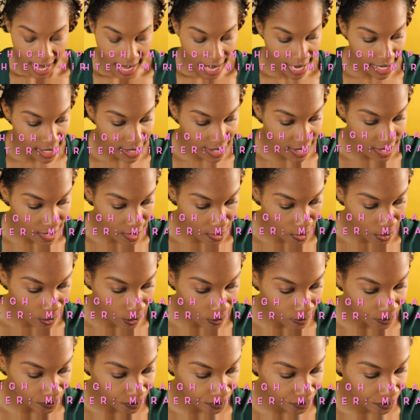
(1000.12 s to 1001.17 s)
And
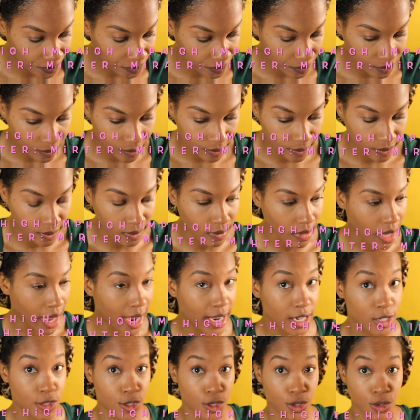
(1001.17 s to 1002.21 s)
so
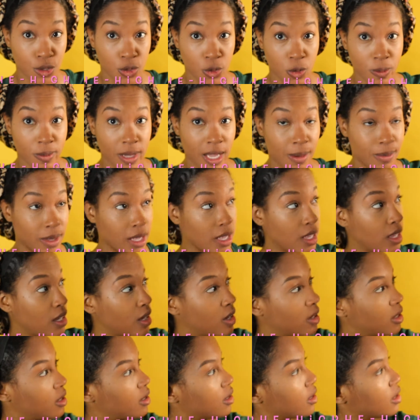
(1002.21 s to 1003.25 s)
I do maybe